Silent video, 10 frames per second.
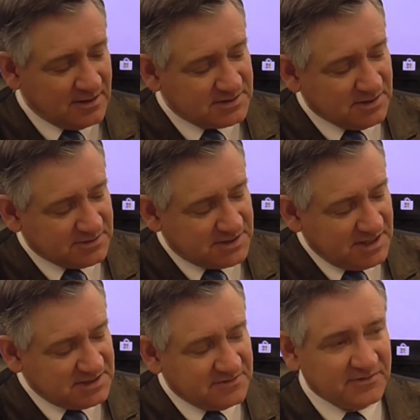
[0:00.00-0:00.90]
So
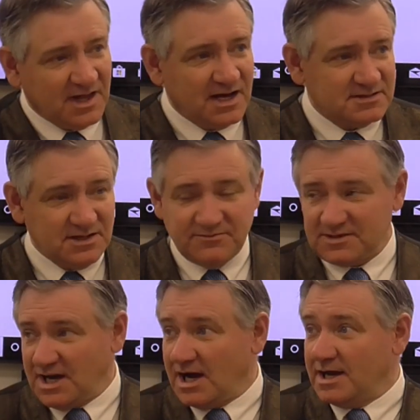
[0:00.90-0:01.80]
change in velocity over
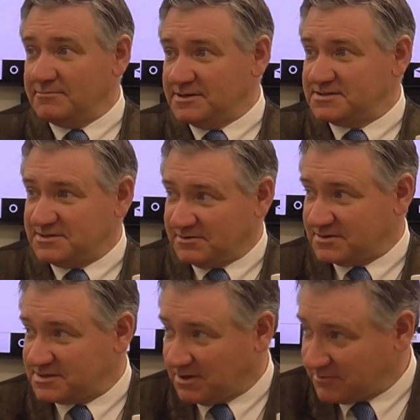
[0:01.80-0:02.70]
time is your
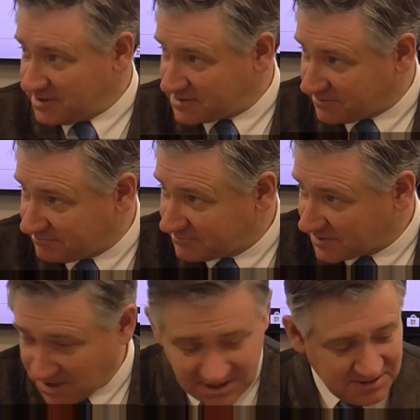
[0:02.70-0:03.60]
acceleration,
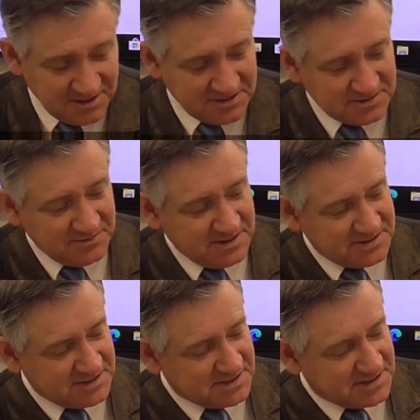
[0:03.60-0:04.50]
okay? So
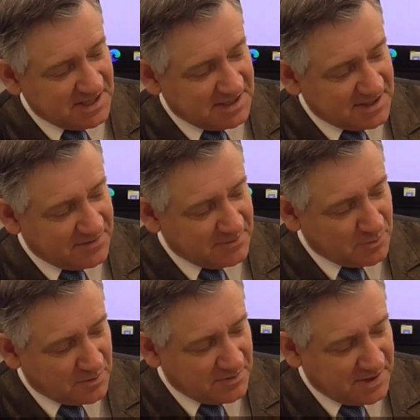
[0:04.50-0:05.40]
this is just saying nothing
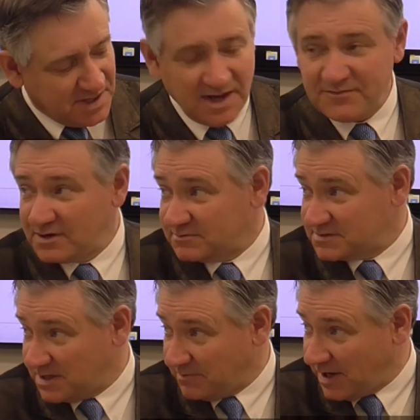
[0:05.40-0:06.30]
more than F
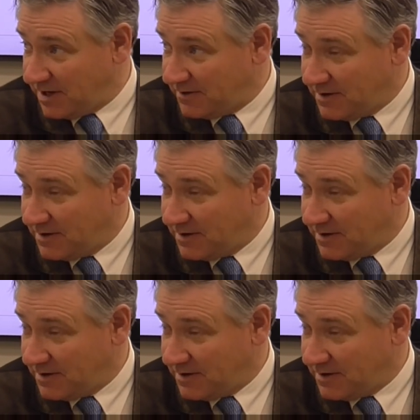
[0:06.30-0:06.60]
equals MA.